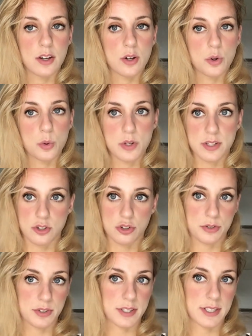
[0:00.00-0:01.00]
who is a
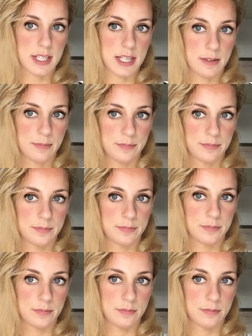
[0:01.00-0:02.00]
trustee,
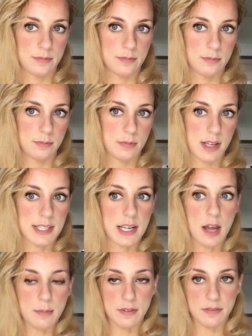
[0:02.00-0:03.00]
as in
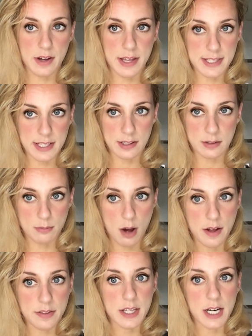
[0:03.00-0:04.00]
I'm advising them
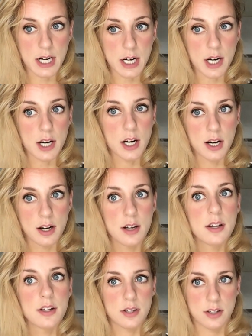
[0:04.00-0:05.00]
on their
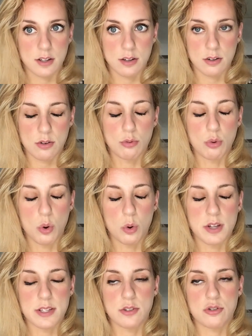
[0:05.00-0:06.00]
role
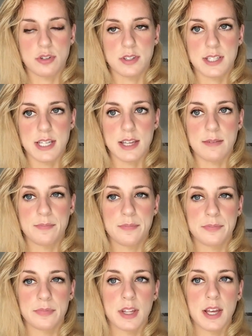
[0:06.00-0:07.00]
as a trustee,
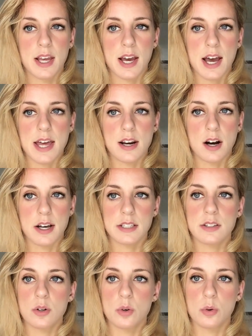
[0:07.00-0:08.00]
and I
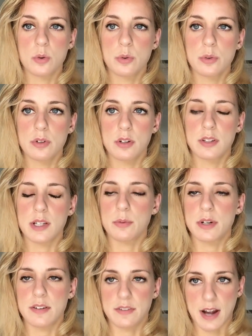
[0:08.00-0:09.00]
know that
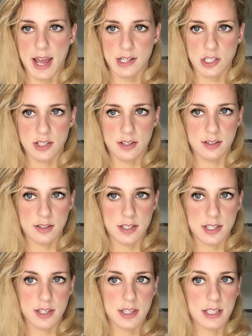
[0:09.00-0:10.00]
whatever
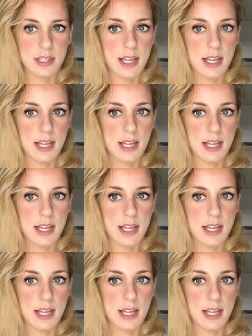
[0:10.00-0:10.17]
actions that